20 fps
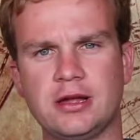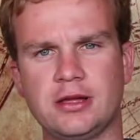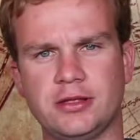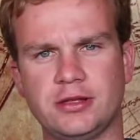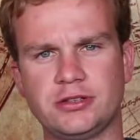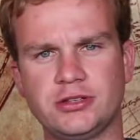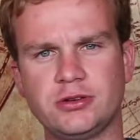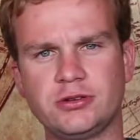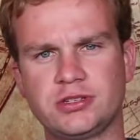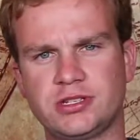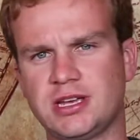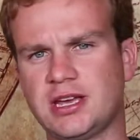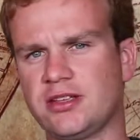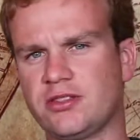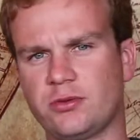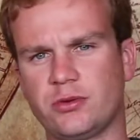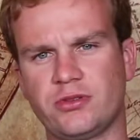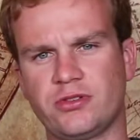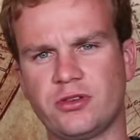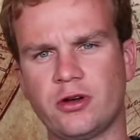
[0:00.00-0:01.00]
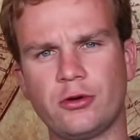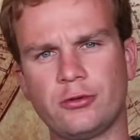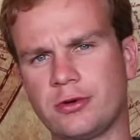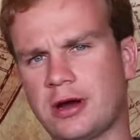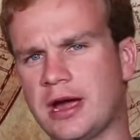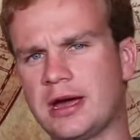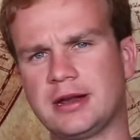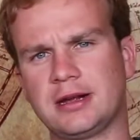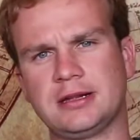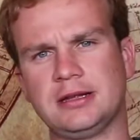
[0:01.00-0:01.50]
the two states were so
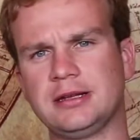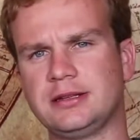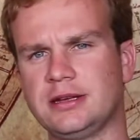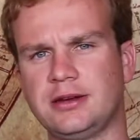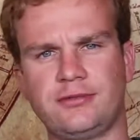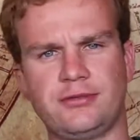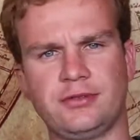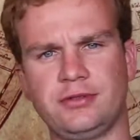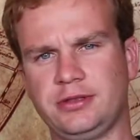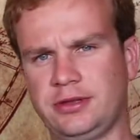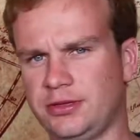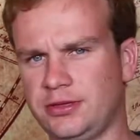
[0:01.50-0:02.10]
radically different